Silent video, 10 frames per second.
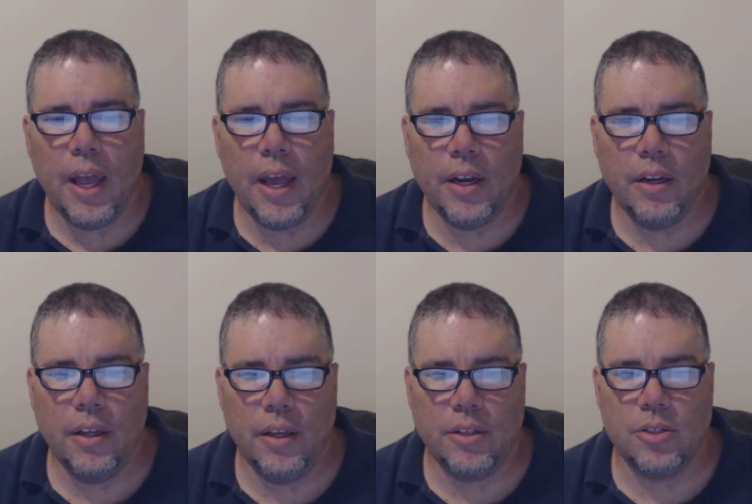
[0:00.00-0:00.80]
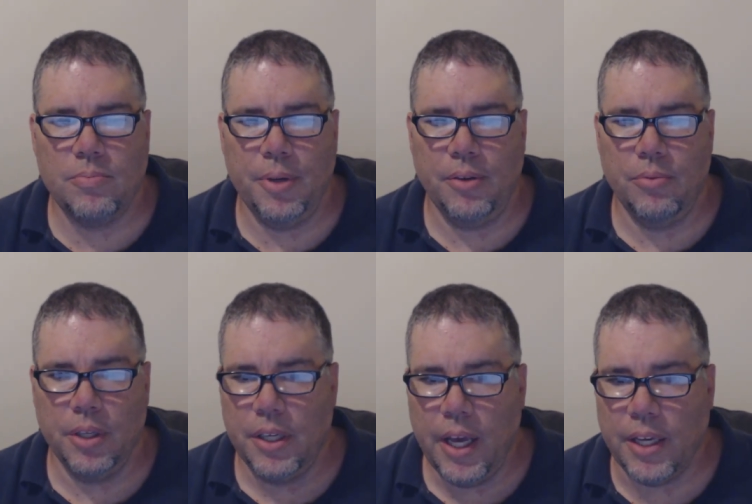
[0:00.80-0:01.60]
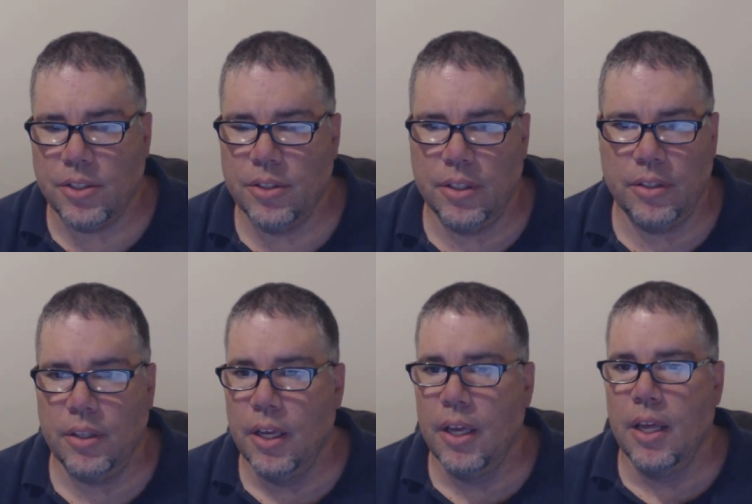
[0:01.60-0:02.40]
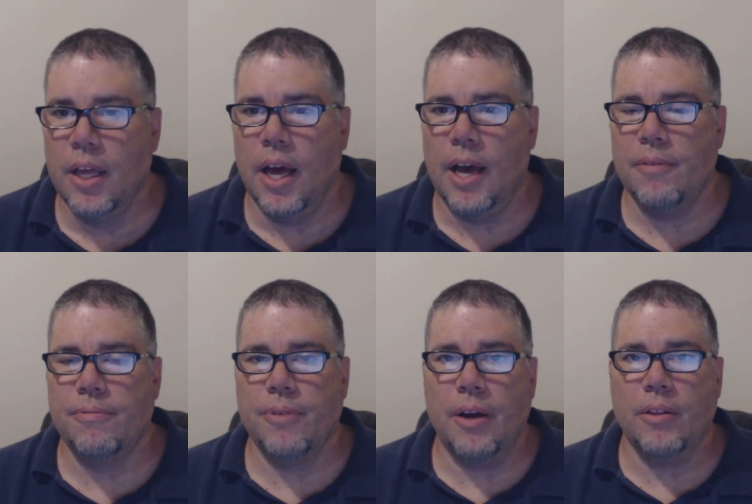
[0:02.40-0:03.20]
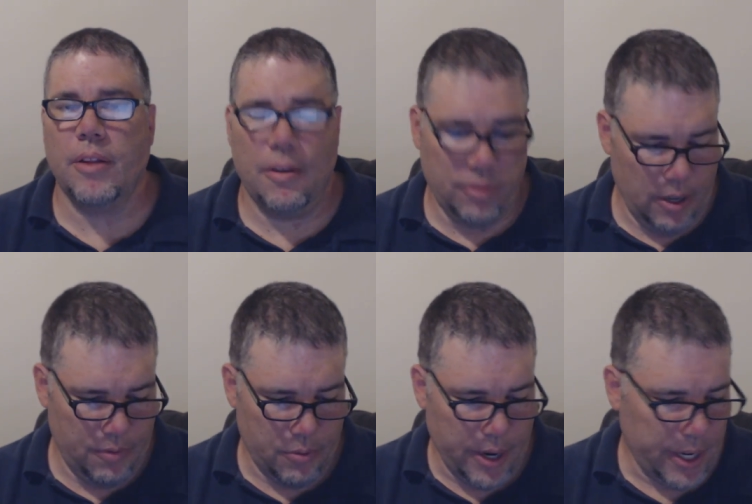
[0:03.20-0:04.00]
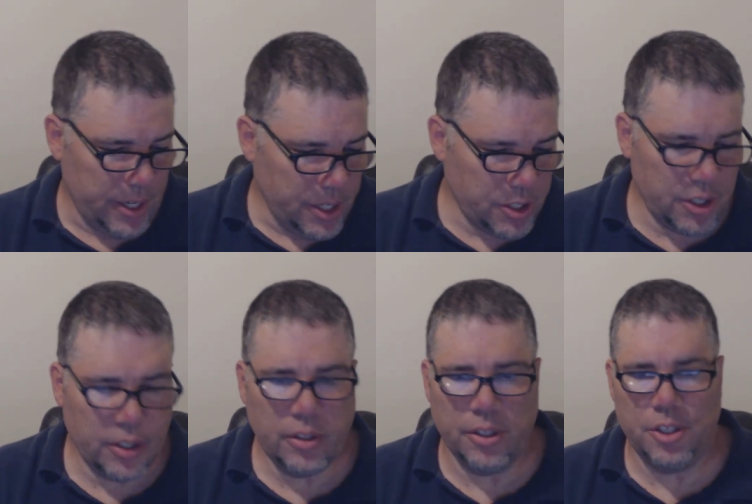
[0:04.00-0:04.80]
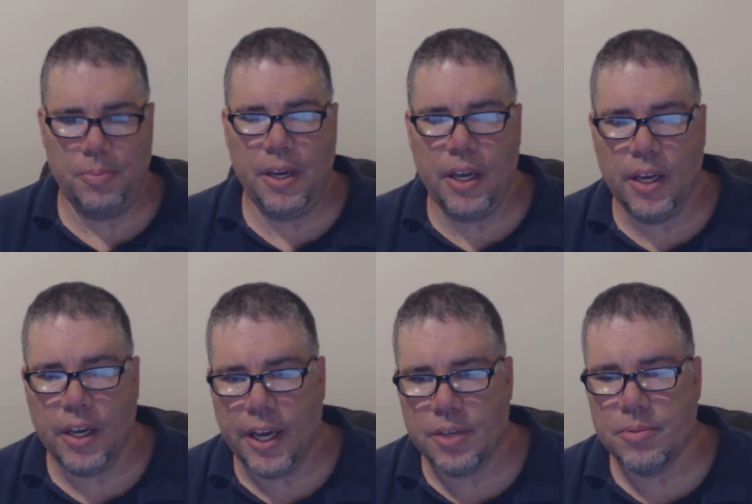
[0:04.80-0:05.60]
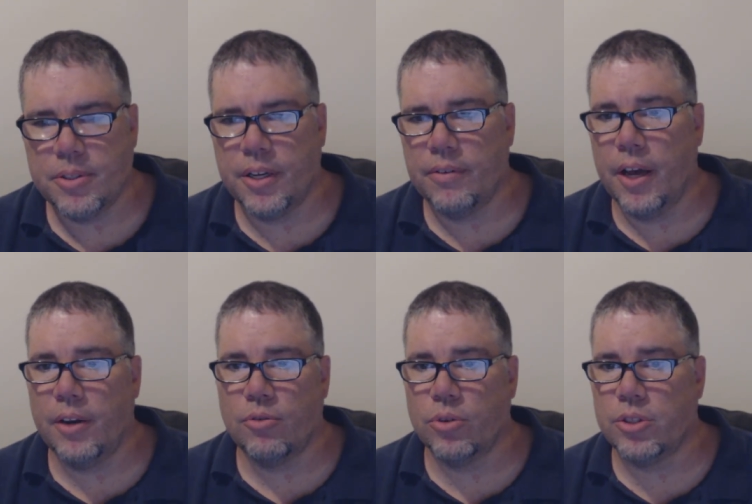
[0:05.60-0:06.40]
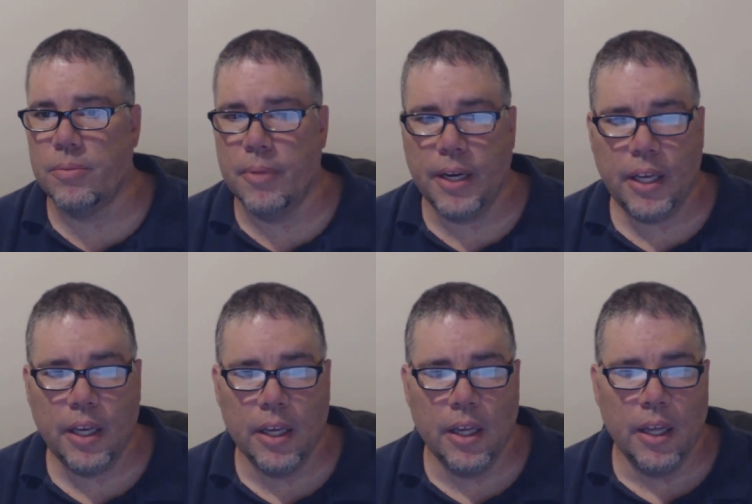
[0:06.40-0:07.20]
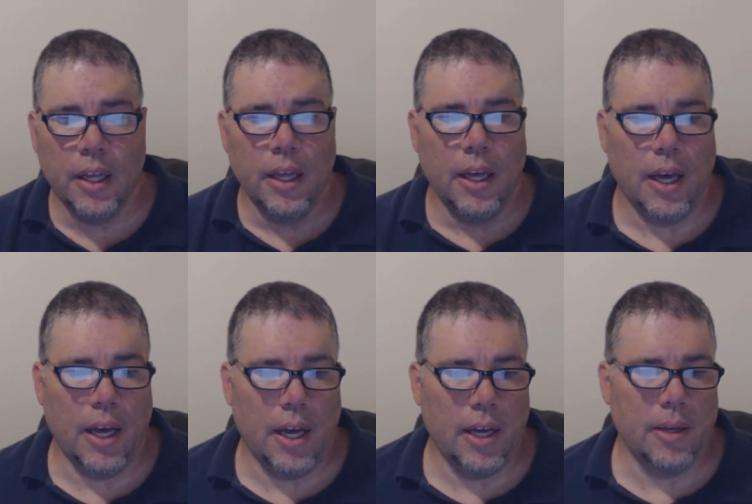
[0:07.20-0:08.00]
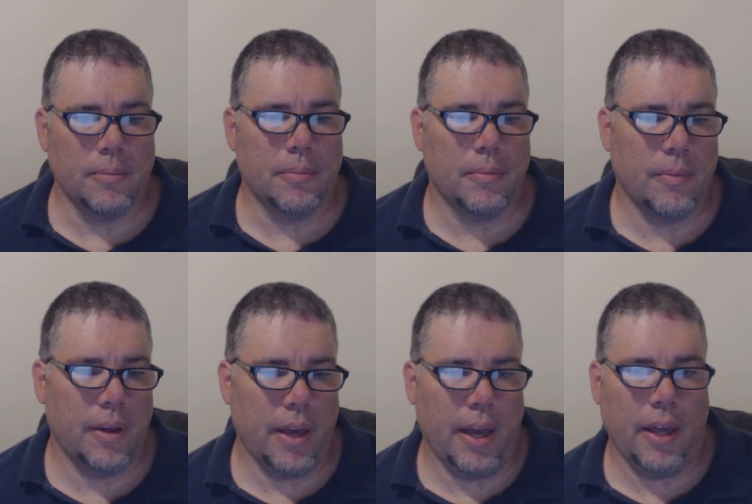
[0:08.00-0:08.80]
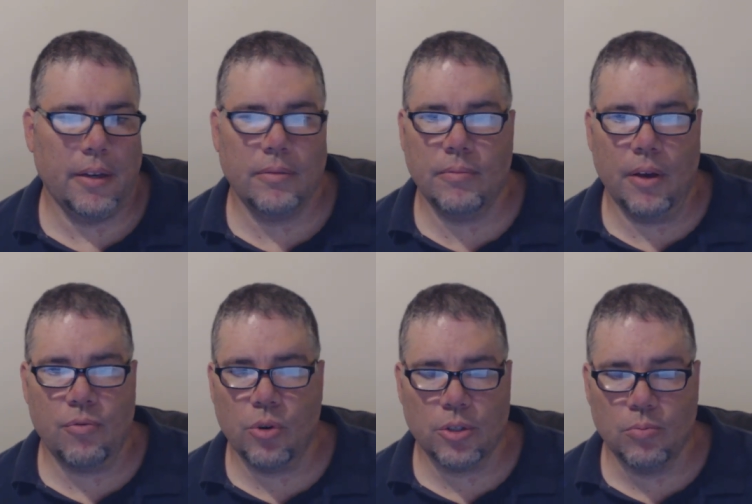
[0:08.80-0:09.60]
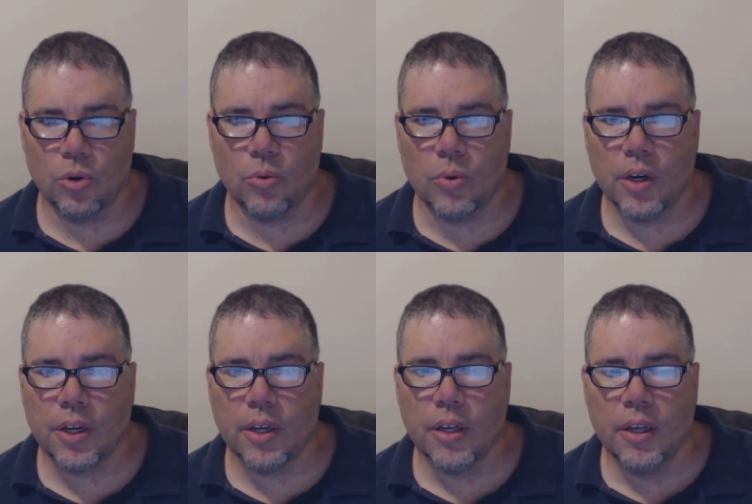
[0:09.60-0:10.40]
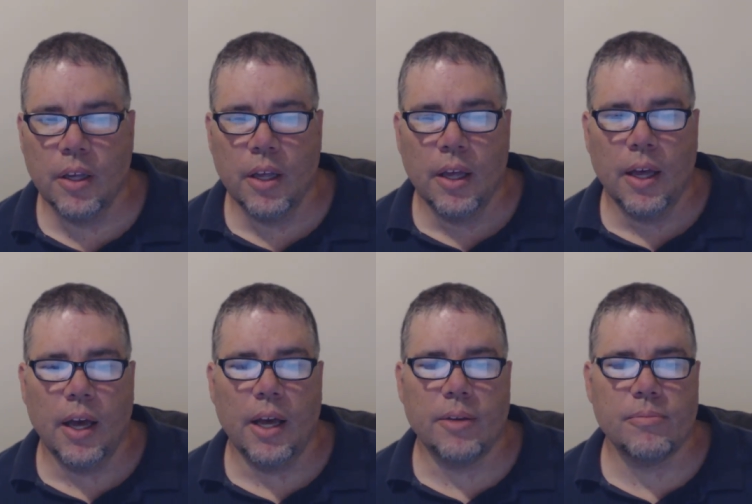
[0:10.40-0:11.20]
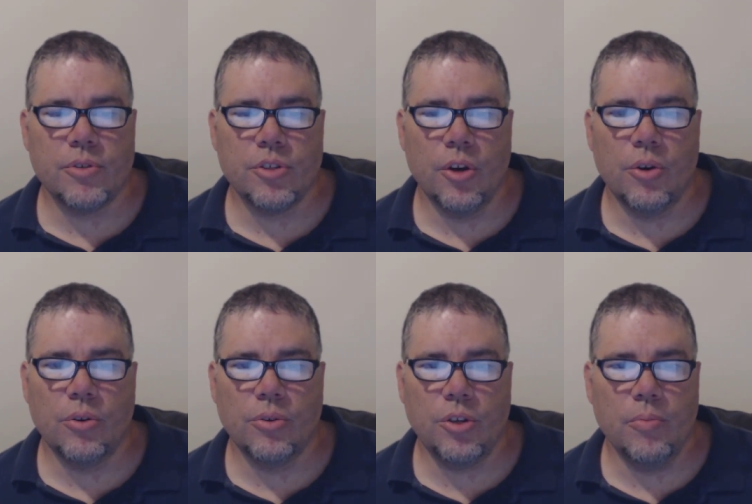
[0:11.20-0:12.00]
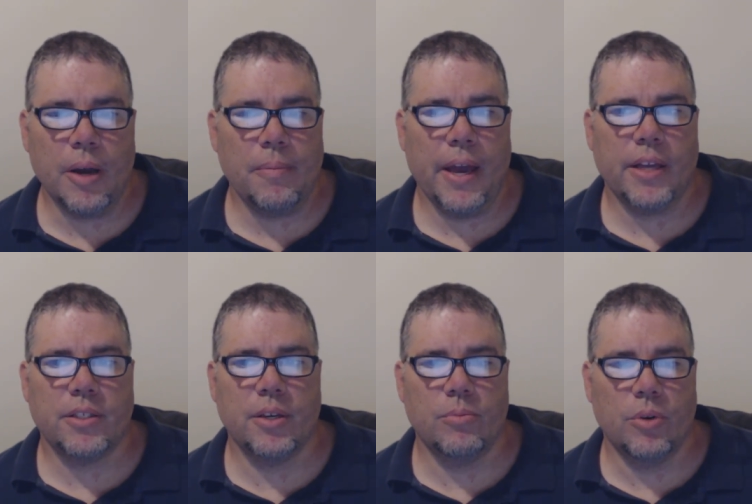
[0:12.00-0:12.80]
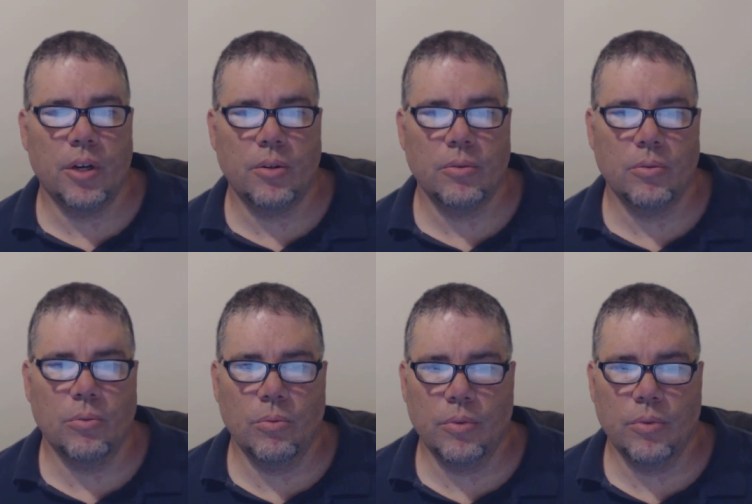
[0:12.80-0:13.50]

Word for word: and it's been really nice. that I've, I've, I, have i have loved the recognition, the speaking engagements that I've gotten, of course, the money, um, and of course, more work. Um, so you might be asking, well,